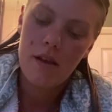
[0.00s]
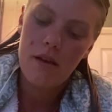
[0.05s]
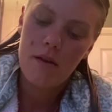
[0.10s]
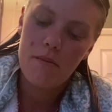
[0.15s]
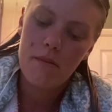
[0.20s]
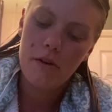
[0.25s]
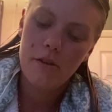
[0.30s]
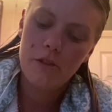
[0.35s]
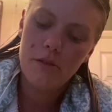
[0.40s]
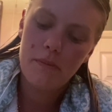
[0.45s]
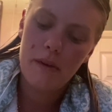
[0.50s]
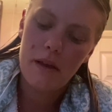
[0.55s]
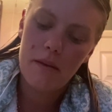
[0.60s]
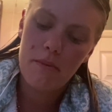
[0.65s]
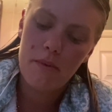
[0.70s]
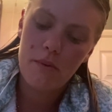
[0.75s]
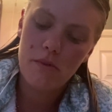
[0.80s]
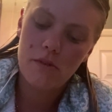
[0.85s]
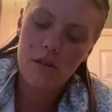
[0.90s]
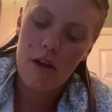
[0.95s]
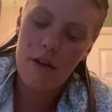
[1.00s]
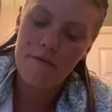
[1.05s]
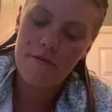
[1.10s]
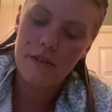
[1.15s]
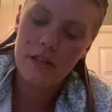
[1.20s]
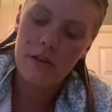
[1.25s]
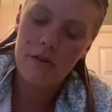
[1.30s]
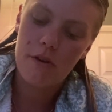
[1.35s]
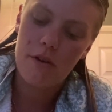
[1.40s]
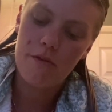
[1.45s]
Most people, like
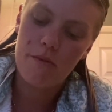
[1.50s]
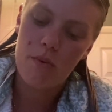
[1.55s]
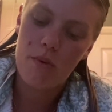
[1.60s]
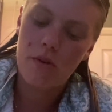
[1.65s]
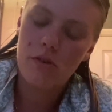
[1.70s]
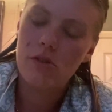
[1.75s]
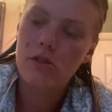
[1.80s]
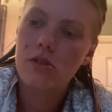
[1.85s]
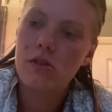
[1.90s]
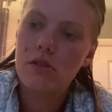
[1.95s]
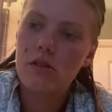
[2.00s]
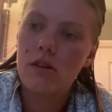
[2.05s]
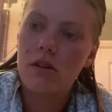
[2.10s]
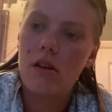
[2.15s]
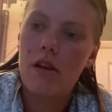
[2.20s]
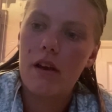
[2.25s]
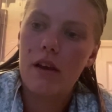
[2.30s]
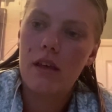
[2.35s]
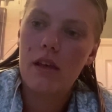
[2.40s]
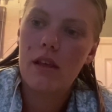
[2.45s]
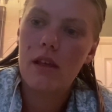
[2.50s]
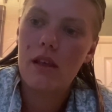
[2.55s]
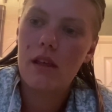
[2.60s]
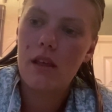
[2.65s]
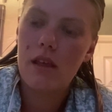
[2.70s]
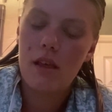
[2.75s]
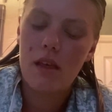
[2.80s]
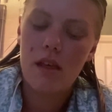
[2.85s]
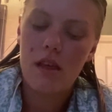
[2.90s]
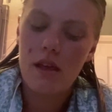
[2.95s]
video I've watched, like
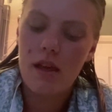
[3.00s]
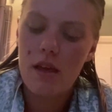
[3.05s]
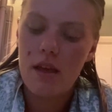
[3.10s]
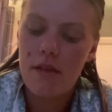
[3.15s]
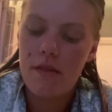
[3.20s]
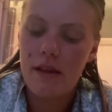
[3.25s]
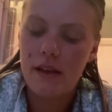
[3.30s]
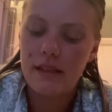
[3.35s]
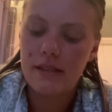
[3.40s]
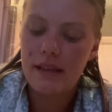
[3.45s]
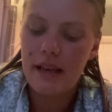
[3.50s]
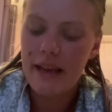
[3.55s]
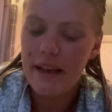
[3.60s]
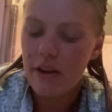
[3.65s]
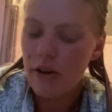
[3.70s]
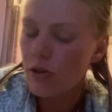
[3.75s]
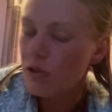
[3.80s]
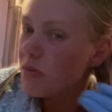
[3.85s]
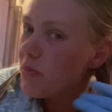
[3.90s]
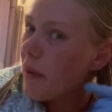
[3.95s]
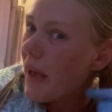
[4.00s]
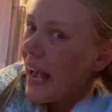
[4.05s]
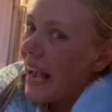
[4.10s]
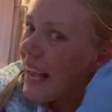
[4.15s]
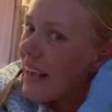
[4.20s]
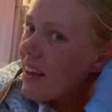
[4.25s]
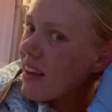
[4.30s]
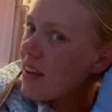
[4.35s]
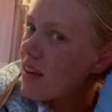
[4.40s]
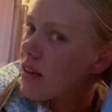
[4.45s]
they say it goes
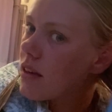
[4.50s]
pink,